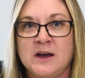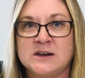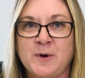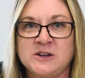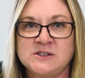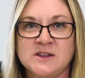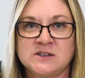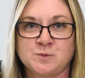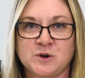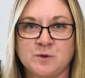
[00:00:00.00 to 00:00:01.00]
A deposit
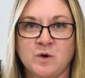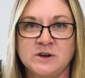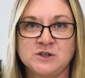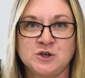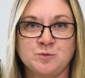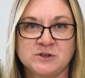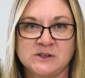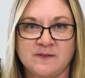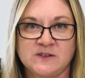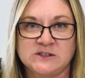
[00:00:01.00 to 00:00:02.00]
that's worth 1 to
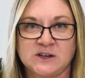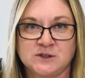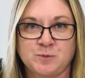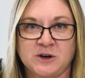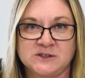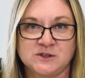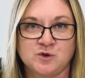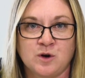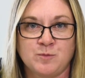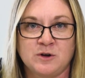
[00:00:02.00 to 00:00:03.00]
2% of the sales price is
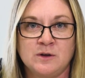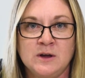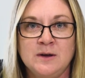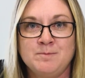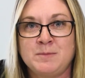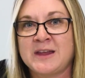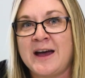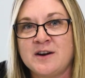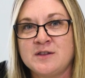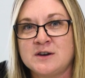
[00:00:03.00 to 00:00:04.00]
normal, but the
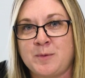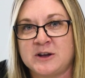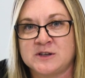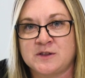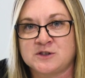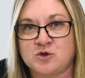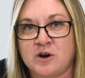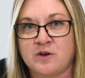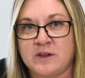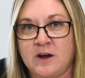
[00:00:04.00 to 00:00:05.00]
higher the deposit, the
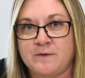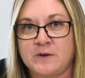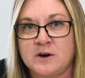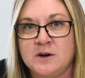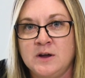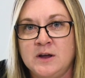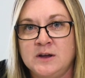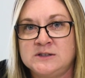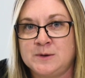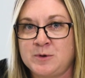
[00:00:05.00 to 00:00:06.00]
stronger the offer.
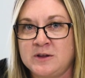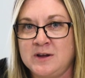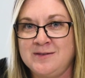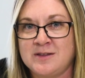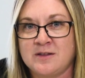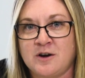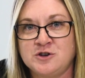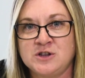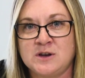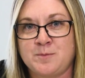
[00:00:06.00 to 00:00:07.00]
Typically, the
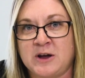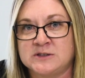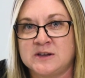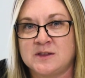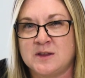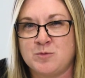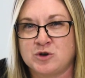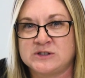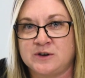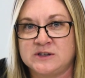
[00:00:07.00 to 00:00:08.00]
larger the deposit, the
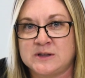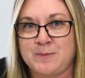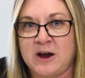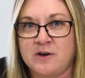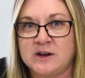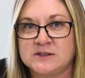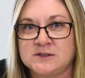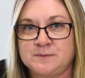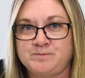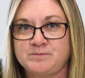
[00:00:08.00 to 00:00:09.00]
more serious the buyer is.